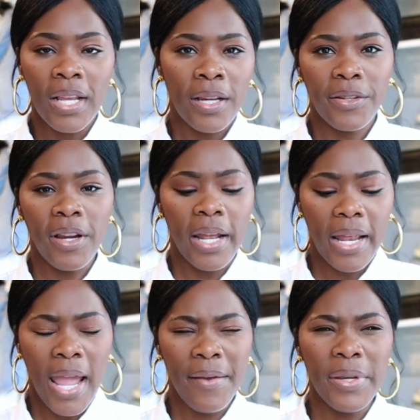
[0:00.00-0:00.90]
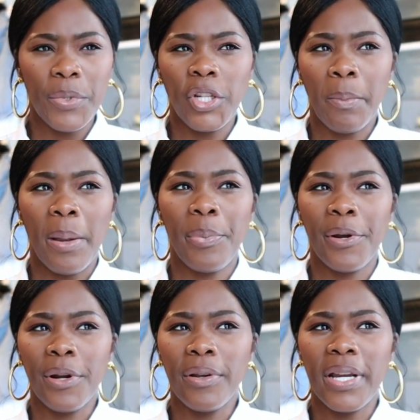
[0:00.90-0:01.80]
because they're kind of heavy, which are my
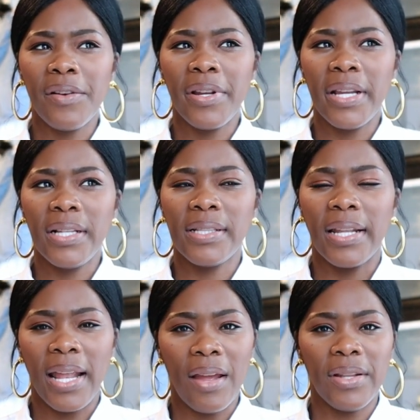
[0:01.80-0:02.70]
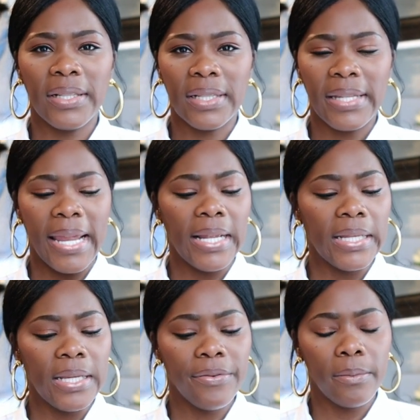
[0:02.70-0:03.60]
pearl earrings that have like the
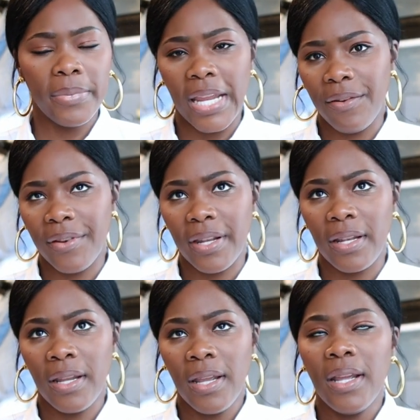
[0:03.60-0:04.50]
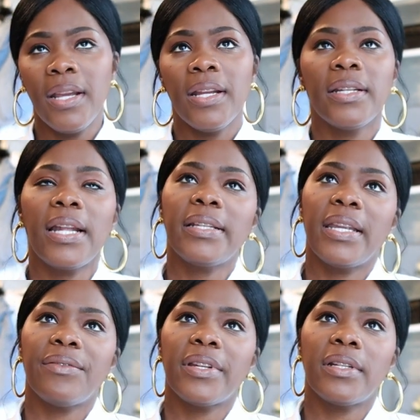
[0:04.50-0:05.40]
dangly from David, not
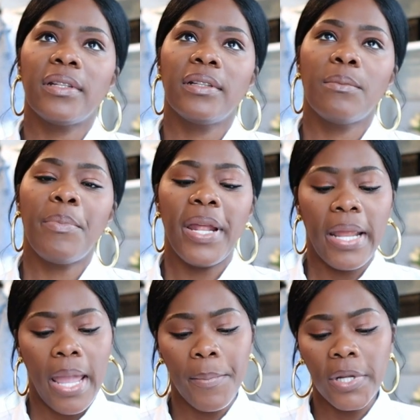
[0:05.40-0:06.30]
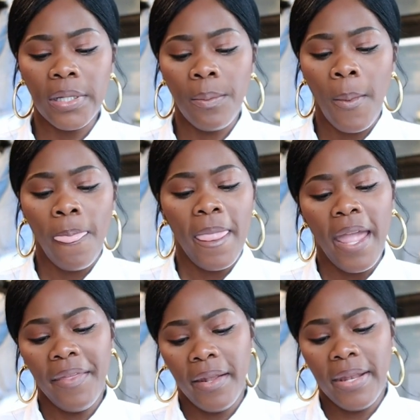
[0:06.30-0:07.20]
David, Ben-Amun,
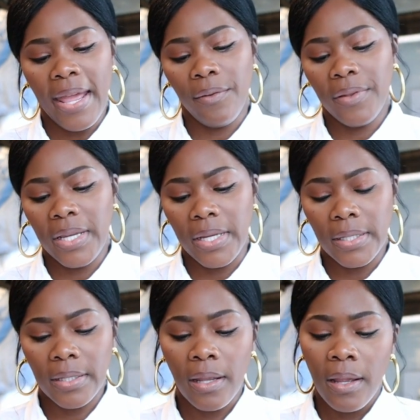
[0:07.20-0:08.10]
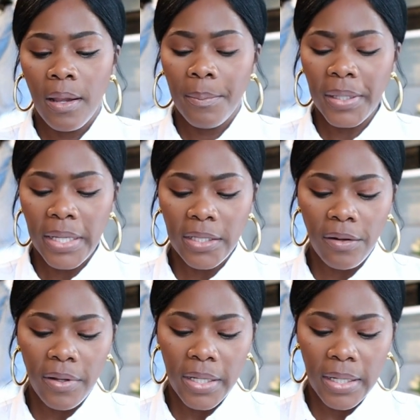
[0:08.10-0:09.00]
and then now these. But these are
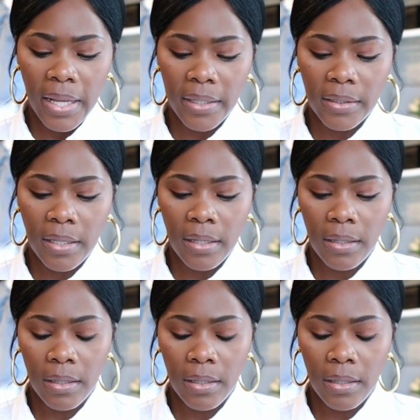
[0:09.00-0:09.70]
really nice.